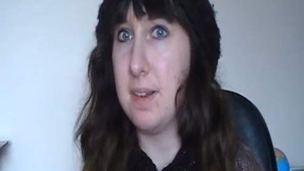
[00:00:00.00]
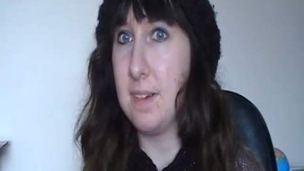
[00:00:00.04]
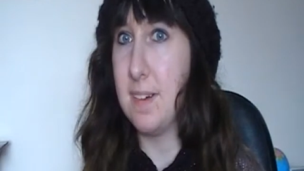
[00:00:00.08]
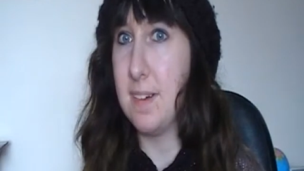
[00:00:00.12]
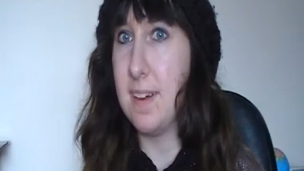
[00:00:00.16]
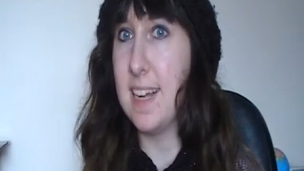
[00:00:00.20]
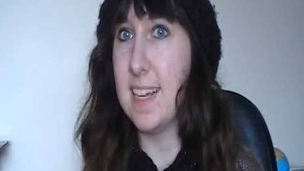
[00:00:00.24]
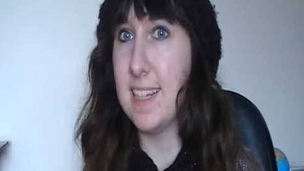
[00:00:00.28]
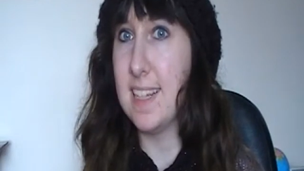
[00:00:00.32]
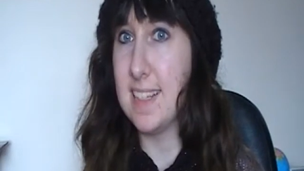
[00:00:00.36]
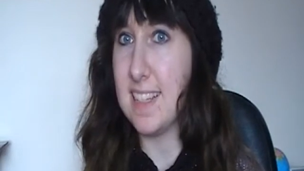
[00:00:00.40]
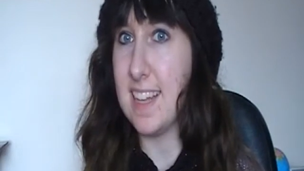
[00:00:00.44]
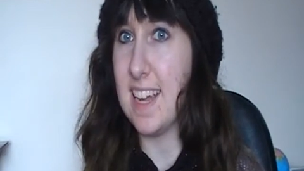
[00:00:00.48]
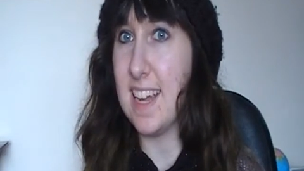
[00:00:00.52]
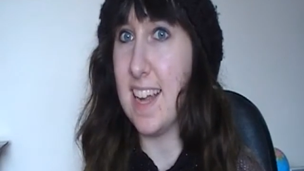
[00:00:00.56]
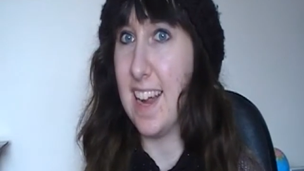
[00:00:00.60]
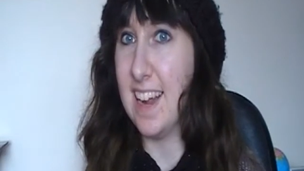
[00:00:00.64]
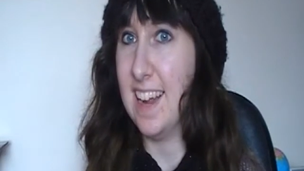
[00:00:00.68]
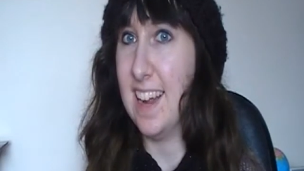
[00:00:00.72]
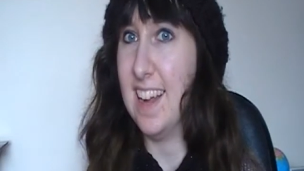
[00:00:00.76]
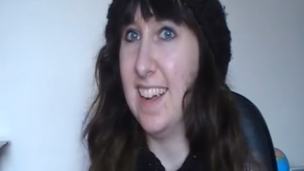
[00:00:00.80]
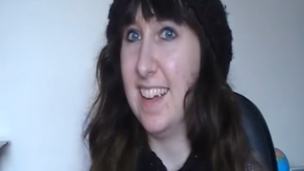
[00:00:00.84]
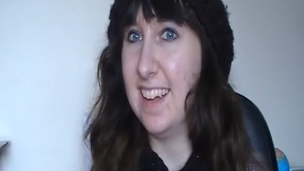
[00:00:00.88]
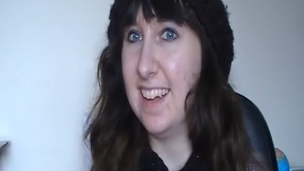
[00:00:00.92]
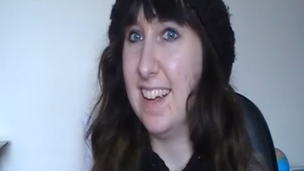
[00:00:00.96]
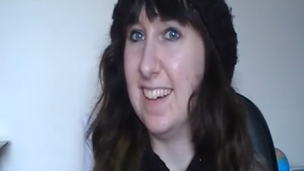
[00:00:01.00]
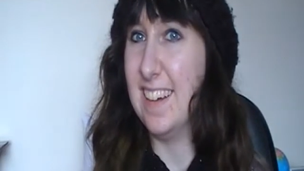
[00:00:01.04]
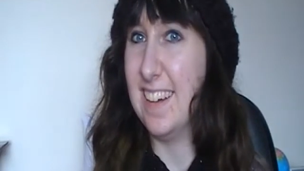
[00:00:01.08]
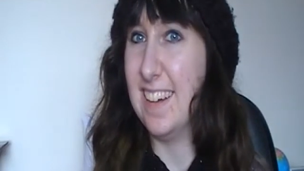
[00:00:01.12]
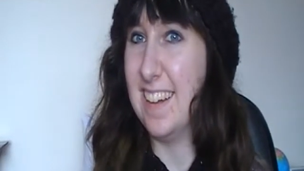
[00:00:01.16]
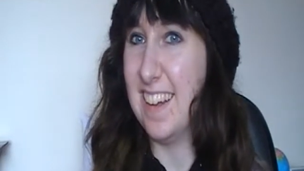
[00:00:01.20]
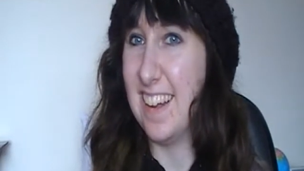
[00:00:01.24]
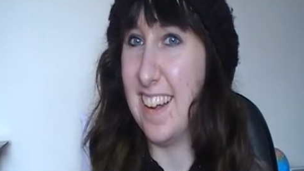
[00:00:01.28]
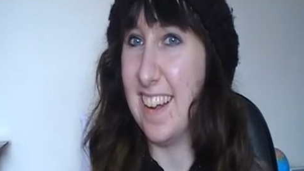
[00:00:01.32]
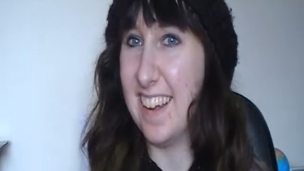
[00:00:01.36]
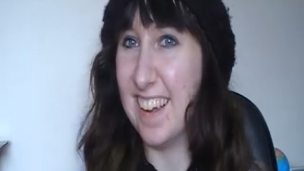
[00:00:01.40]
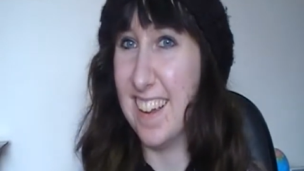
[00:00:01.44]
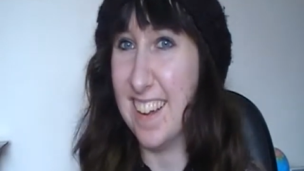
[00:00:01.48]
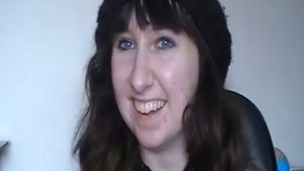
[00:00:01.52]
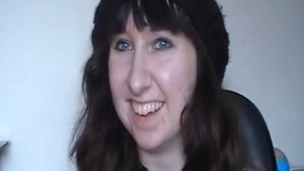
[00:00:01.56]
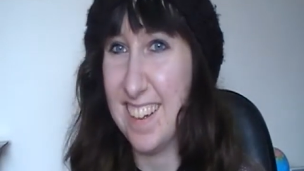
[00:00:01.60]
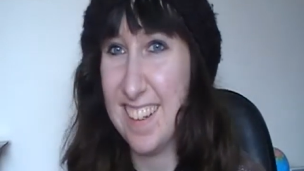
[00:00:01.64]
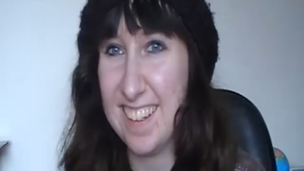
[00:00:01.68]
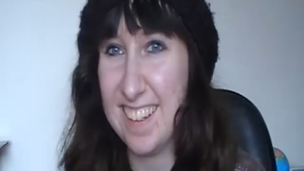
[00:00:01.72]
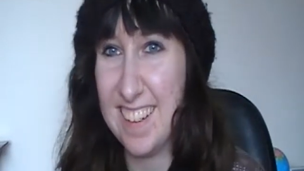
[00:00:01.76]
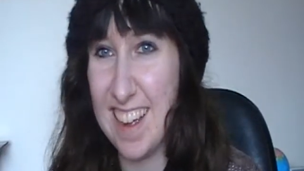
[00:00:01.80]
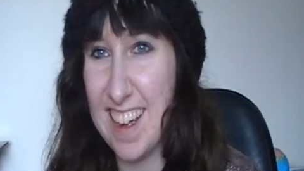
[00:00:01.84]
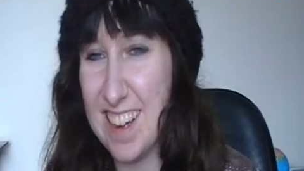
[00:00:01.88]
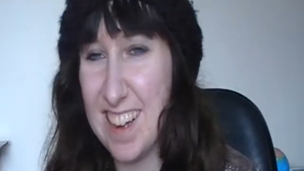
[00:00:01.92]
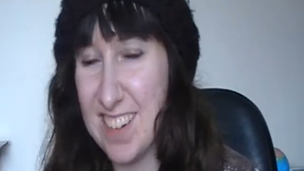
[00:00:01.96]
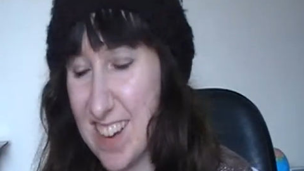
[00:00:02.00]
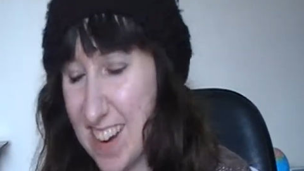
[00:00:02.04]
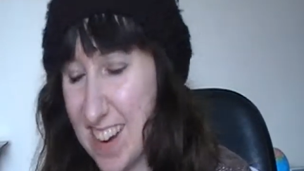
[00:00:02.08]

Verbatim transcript: crazy in here. Am